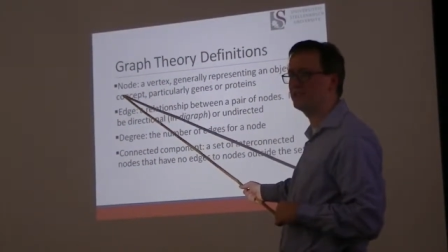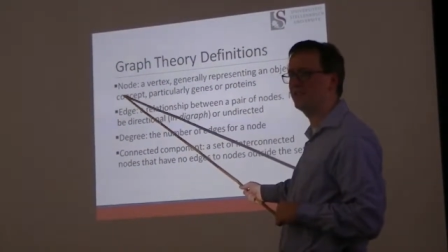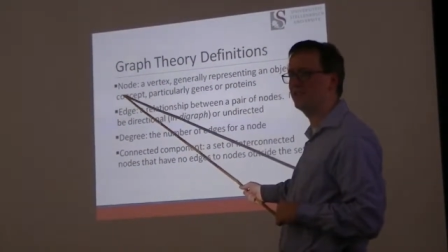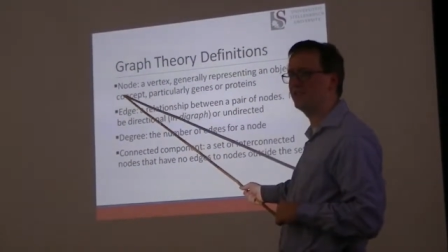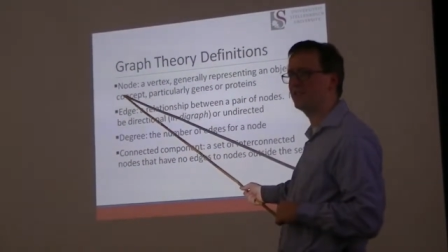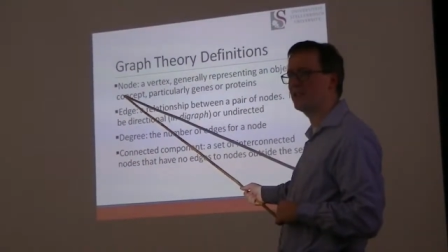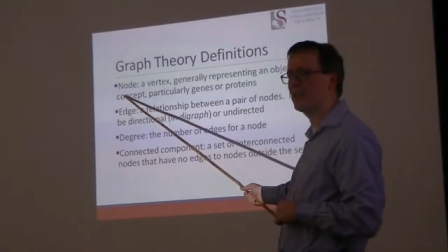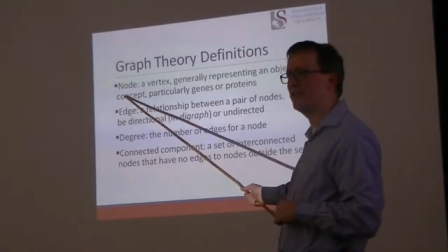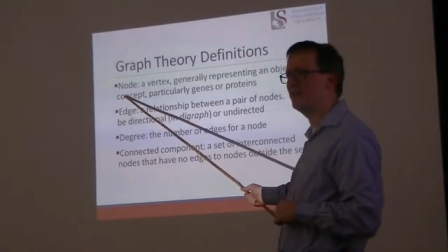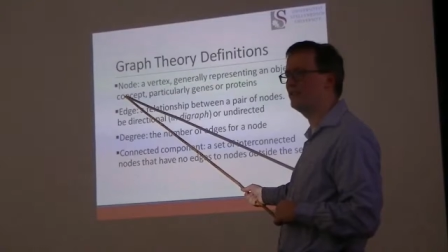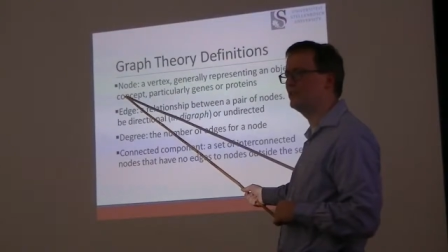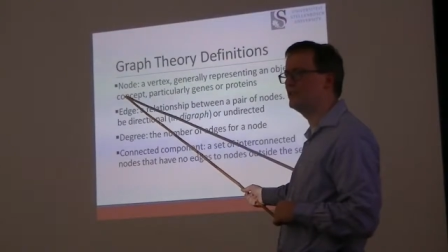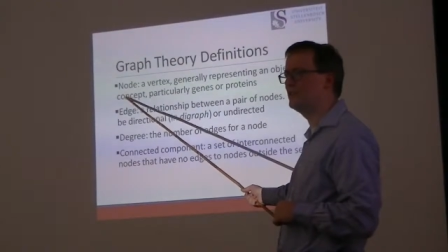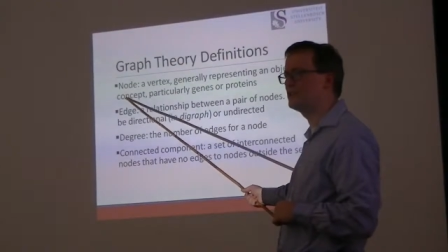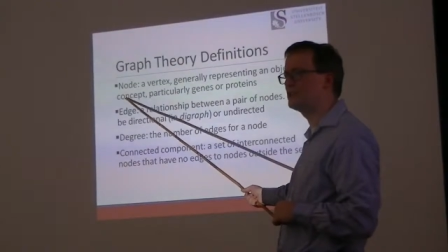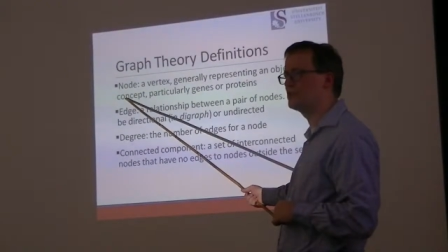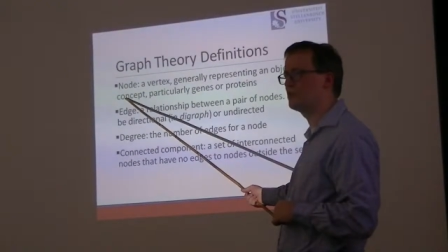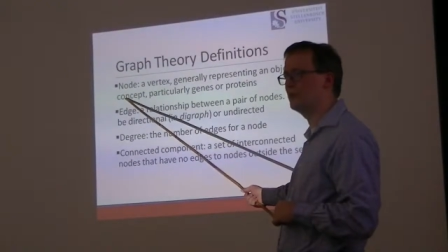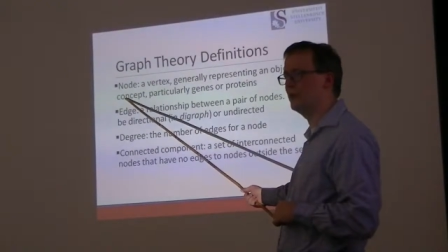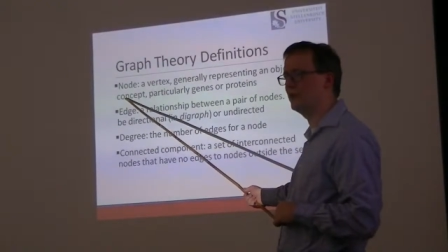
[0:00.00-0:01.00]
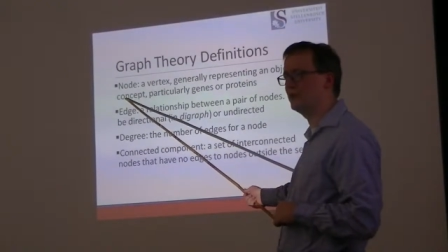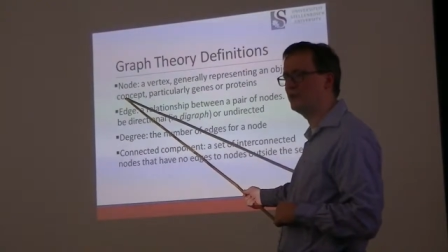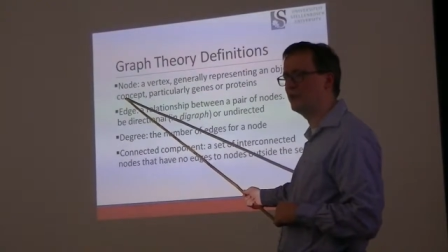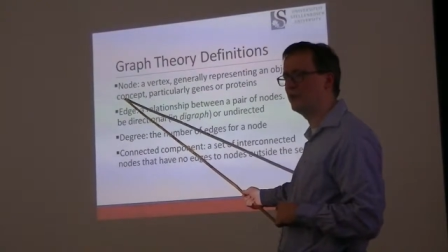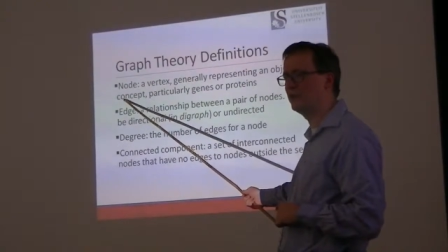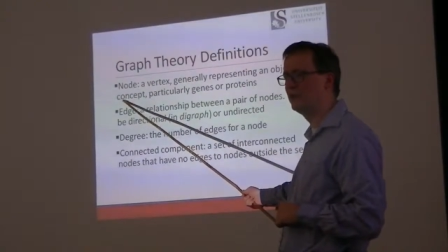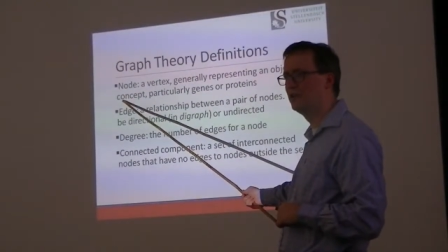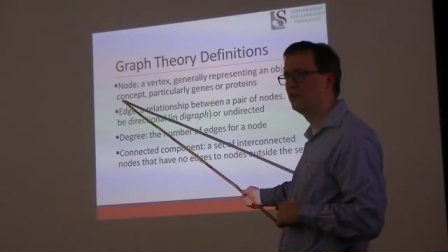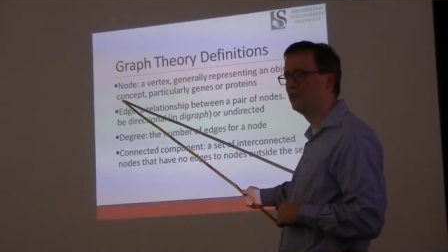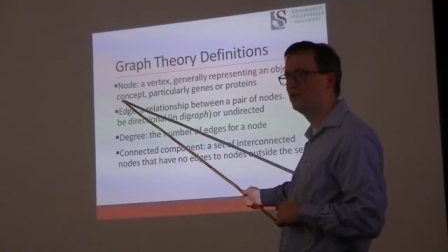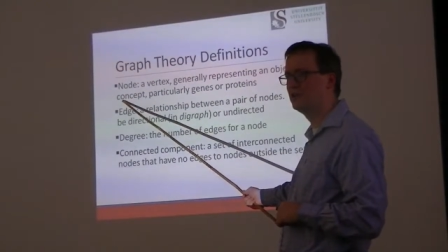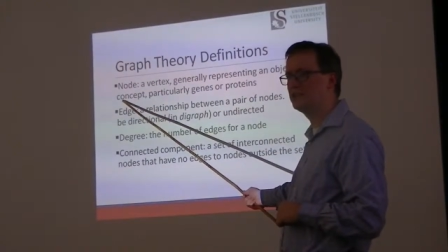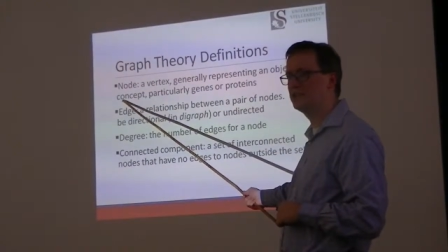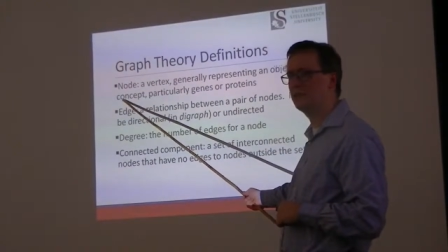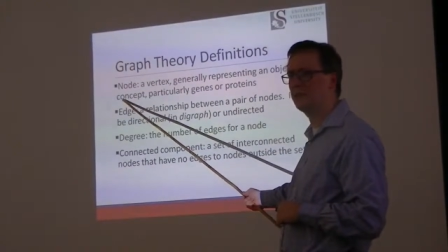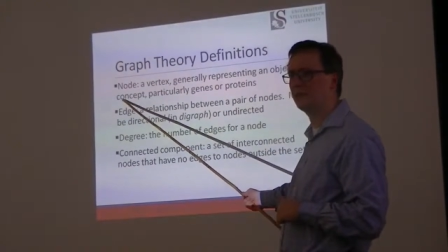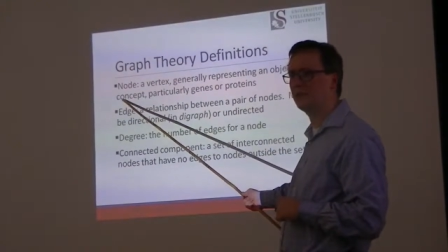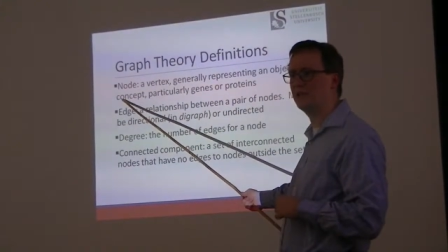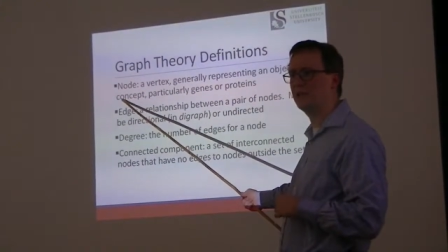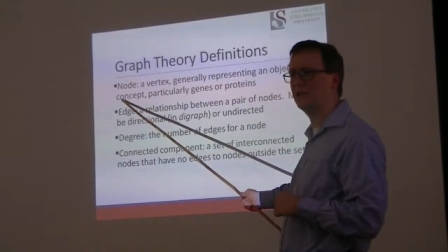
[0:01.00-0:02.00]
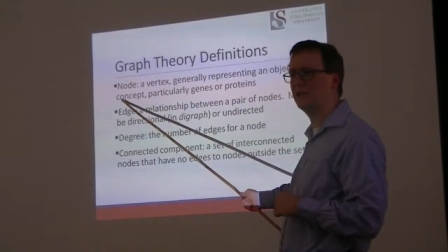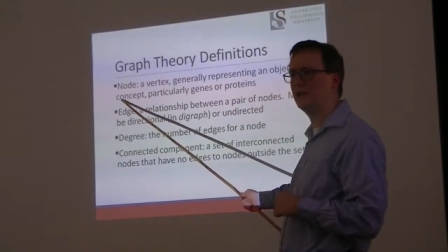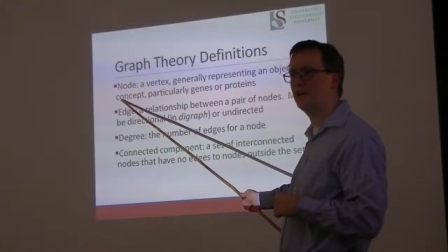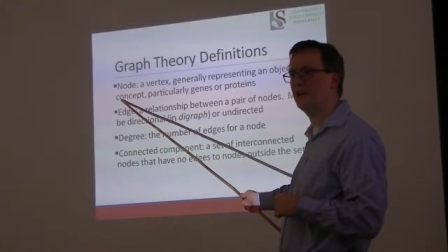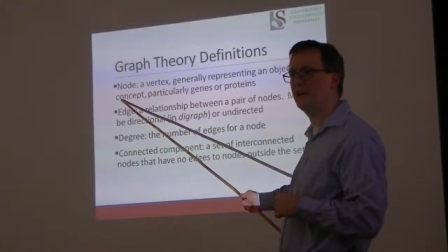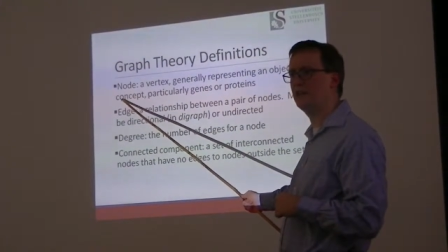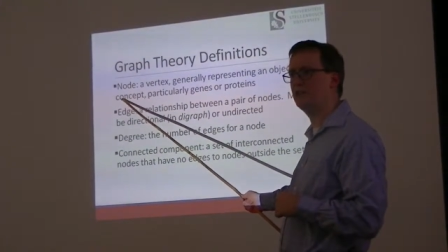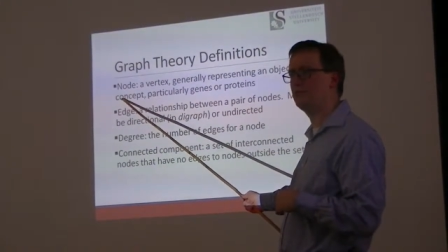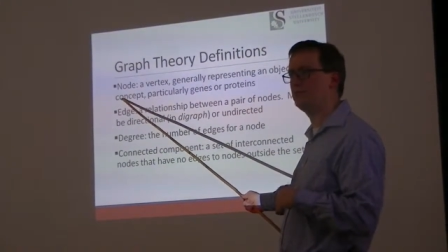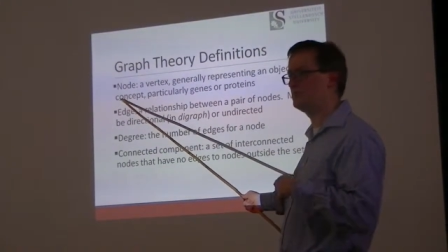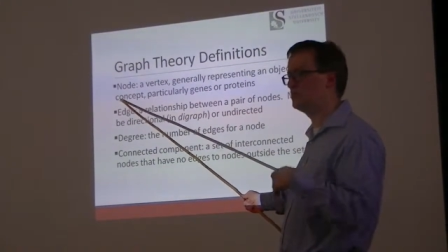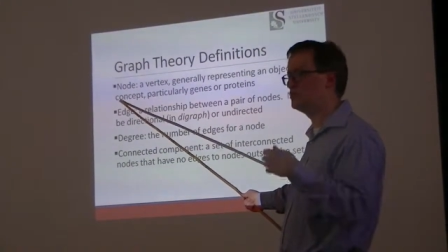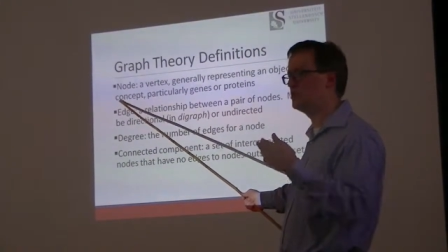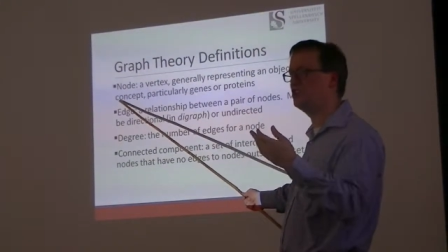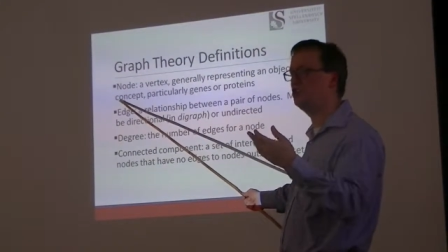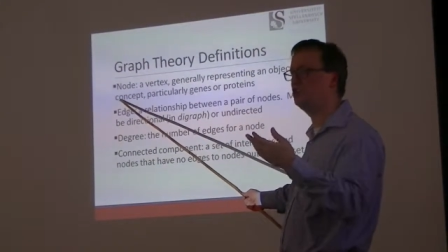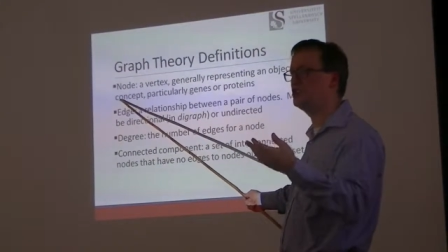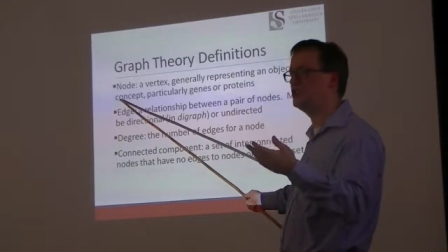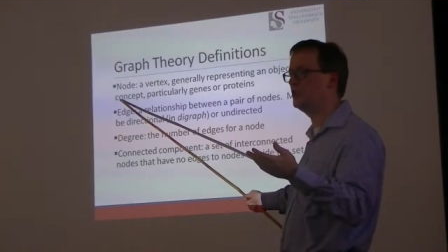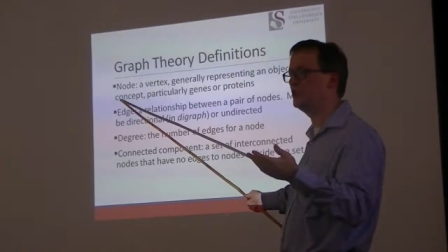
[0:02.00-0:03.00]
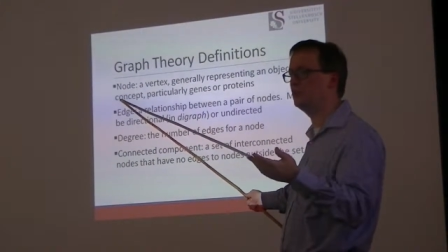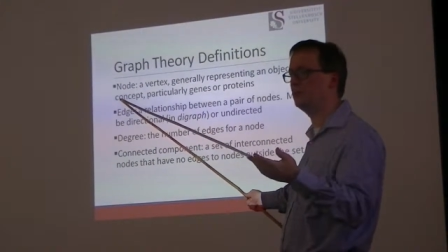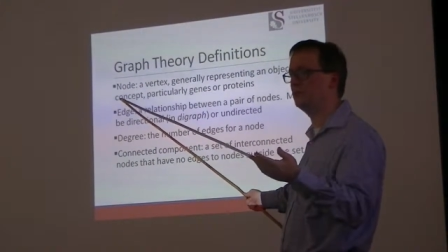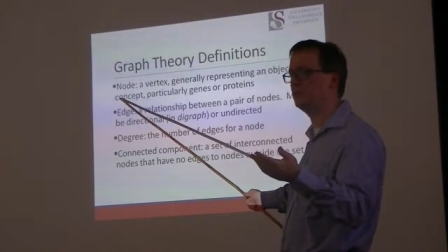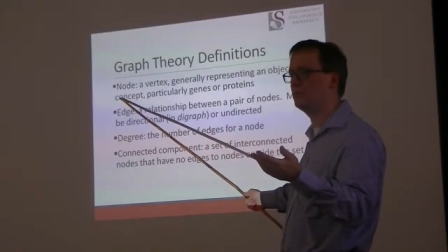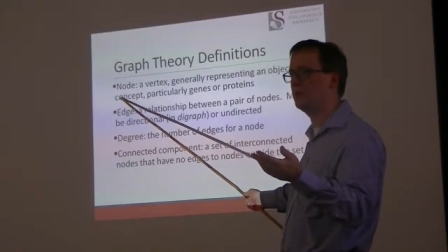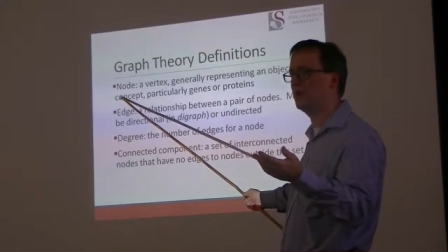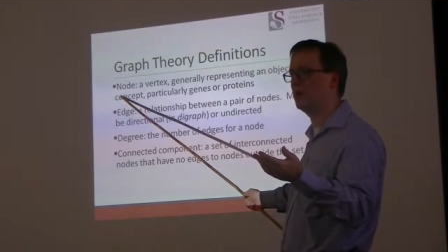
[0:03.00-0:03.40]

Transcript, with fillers: a kind of a notion around here. Typically in our gene-gene